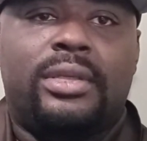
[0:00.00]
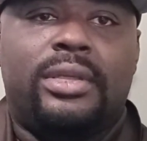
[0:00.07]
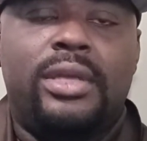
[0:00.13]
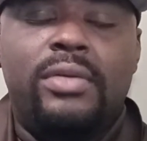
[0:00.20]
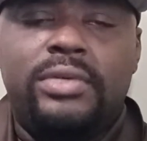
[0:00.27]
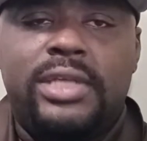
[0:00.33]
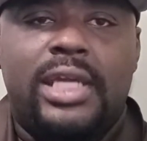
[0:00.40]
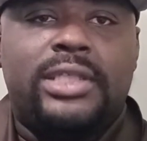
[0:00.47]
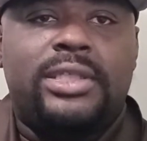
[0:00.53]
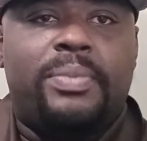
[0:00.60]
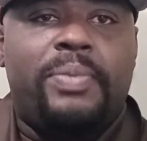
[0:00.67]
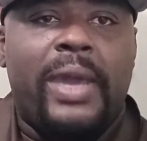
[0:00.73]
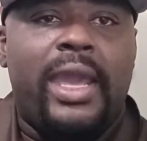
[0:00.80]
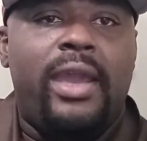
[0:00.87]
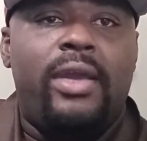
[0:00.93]
You
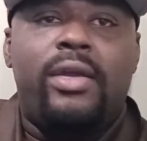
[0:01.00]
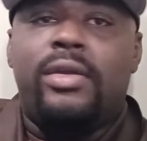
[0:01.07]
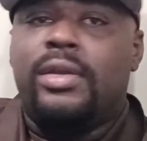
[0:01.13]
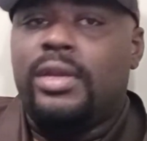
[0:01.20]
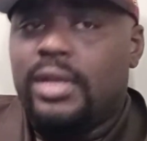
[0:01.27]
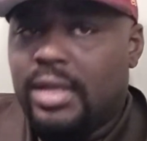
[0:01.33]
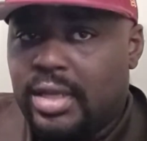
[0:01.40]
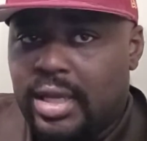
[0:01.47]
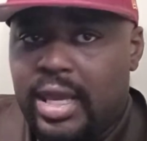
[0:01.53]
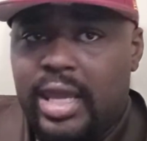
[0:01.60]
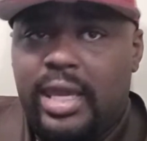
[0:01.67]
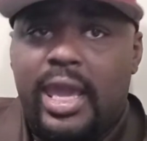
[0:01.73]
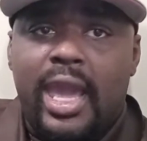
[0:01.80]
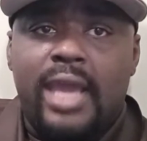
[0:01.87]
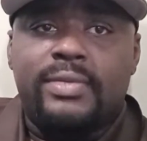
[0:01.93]
disappeared
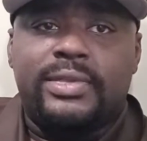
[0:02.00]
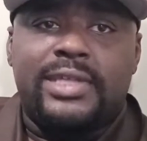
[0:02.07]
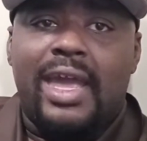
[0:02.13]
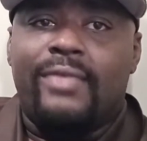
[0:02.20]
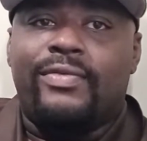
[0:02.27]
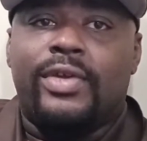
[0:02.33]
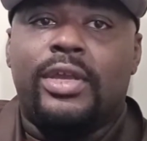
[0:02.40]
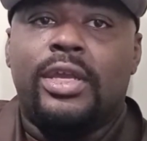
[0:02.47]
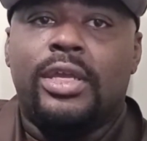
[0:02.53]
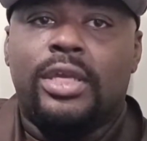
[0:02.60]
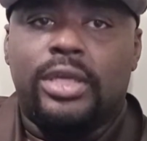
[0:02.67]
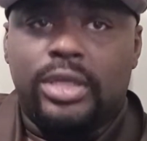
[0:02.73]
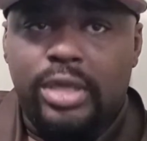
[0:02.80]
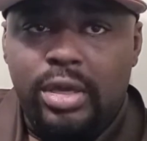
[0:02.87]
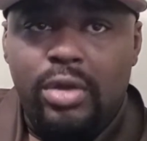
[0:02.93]
in Game 7.
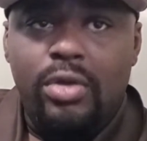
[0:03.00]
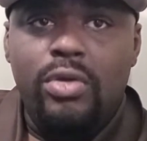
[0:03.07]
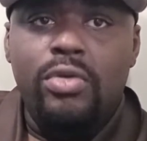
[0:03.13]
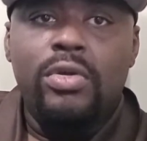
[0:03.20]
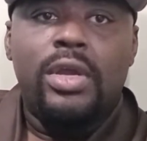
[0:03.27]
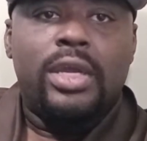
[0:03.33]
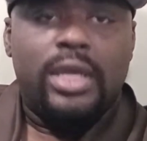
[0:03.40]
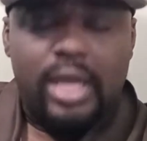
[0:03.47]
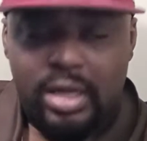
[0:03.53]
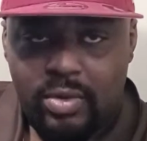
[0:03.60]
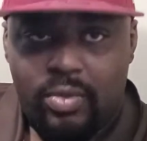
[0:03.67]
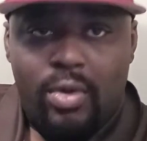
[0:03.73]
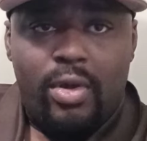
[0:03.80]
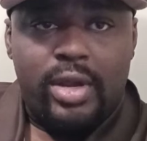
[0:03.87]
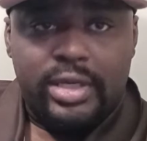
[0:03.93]
You and the
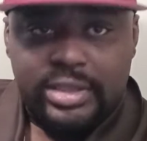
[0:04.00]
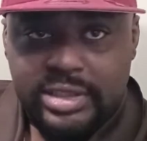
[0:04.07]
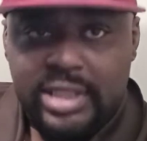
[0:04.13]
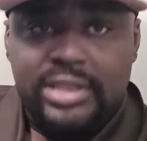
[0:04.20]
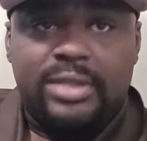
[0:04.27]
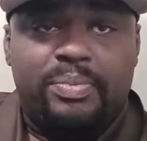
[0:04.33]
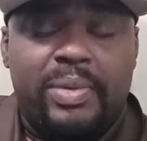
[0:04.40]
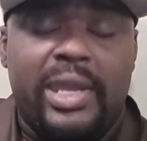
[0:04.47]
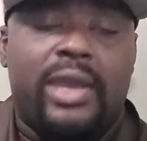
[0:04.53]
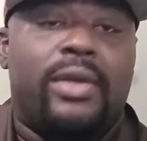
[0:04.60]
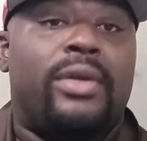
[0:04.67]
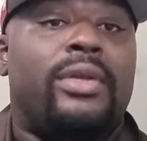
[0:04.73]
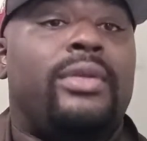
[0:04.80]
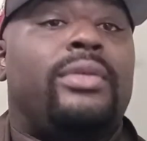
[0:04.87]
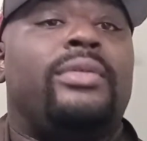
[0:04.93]
Warriors
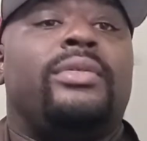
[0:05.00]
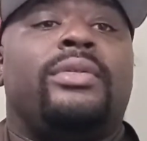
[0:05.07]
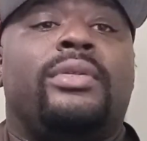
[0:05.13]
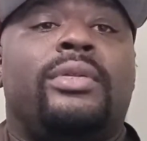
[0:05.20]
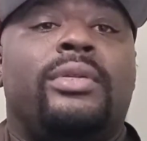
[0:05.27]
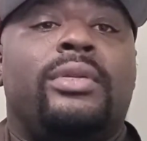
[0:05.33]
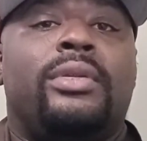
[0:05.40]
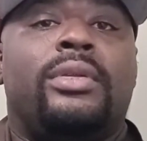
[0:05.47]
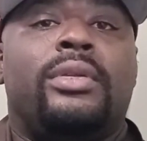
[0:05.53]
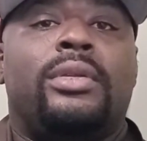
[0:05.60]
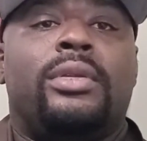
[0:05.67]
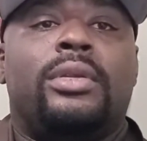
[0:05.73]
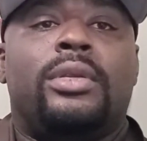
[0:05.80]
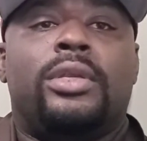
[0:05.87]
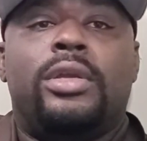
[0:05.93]
disappeared.
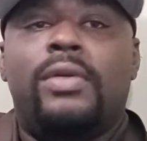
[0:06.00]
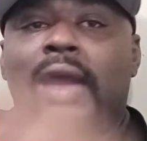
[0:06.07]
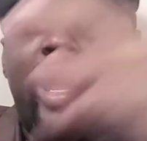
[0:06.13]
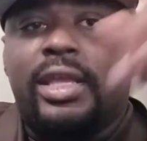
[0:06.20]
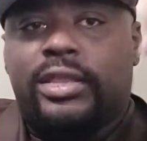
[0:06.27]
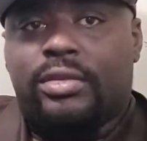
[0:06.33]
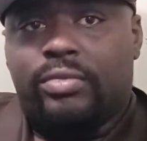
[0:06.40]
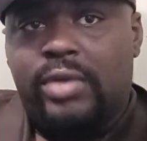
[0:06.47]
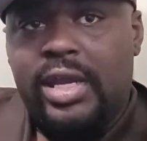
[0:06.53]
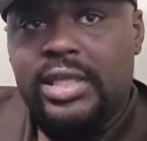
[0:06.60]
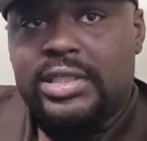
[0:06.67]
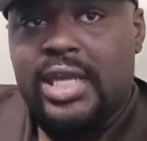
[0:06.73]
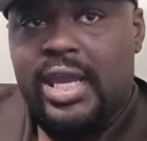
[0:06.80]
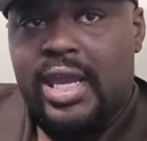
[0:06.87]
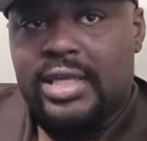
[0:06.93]
You had 3
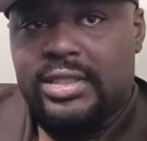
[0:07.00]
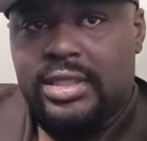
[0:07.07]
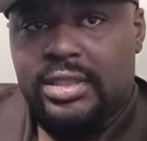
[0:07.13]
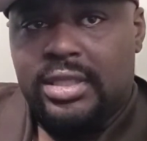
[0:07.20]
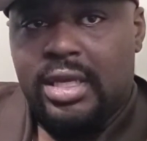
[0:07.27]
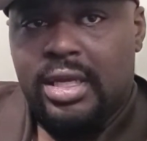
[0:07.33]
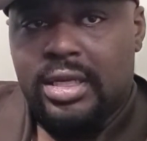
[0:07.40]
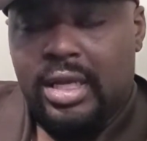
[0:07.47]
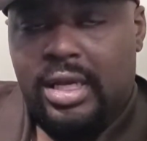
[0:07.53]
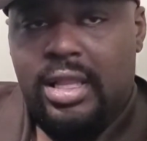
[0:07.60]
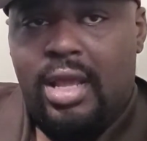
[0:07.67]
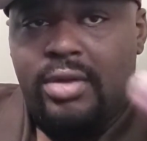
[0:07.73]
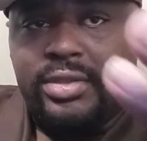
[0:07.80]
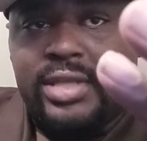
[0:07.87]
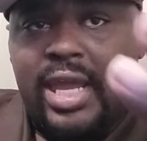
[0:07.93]
chances to
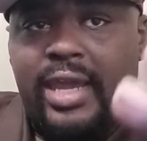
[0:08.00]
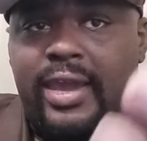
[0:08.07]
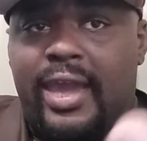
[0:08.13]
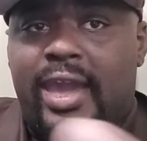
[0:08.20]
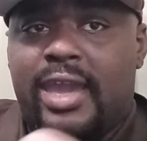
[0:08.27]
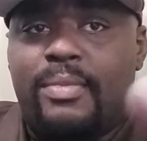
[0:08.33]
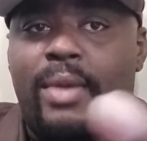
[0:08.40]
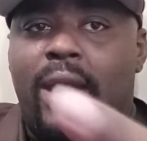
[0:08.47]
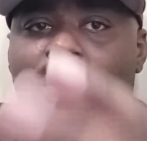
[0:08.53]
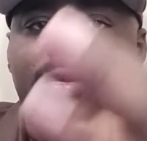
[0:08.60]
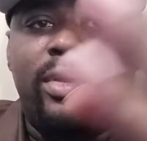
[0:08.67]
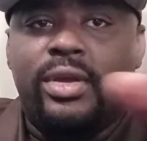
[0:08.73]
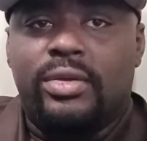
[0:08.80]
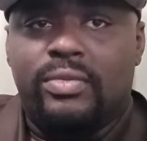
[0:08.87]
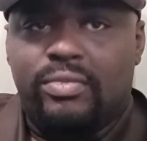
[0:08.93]
close that game out,
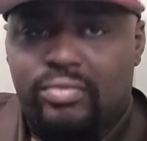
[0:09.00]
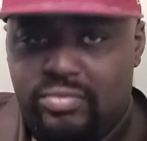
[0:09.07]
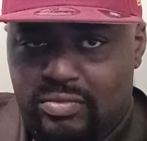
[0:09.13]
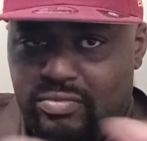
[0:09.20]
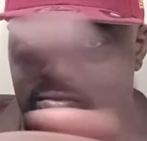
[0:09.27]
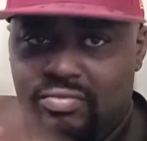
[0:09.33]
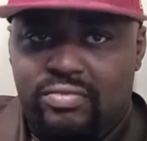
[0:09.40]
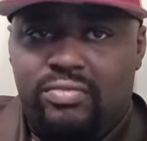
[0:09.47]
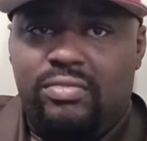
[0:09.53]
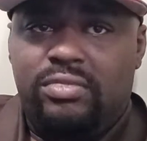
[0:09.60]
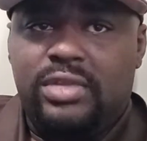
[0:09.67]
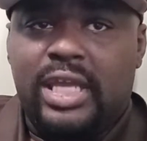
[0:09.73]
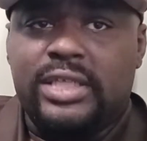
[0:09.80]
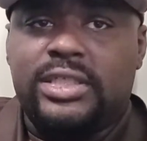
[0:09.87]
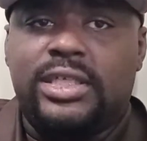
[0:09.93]

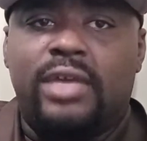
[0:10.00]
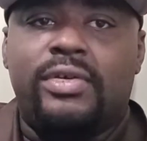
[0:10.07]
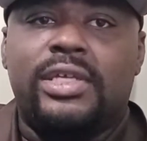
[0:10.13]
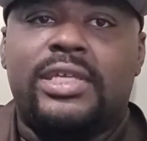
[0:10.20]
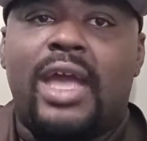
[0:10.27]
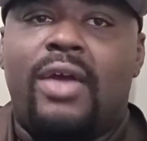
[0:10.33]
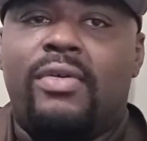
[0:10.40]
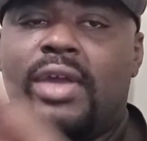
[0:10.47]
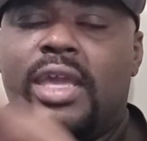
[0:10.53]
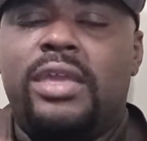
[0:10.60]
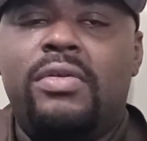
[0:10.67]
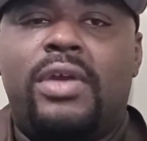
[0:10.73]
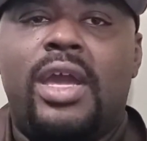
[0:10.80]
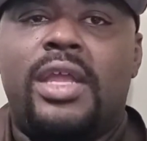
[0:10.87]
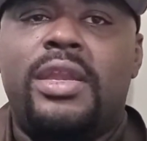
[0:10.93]
that series out, and
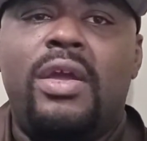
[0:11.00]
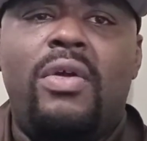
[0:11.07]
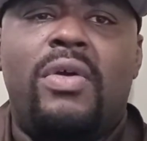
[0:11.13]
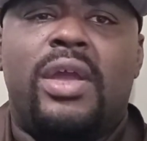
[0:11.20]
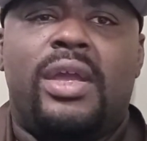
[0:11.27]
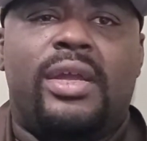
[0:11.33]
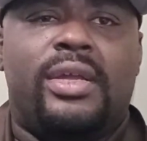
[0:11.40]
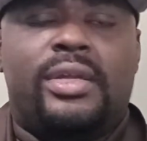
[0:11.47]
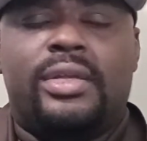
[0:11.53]
you couldn't do it.